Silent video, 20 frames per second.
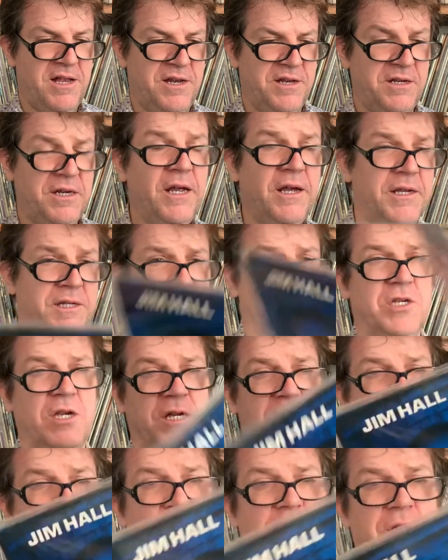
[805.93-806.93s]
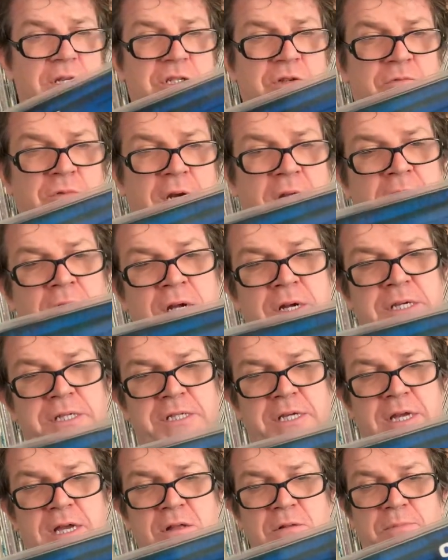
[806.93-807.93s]
uh, yeah, it's, it's, it's, a really
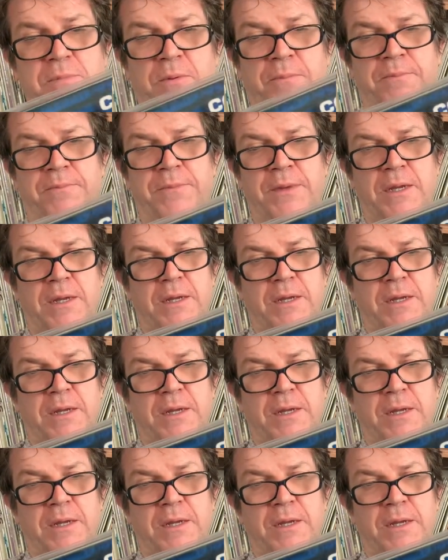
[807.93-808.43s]
nice album.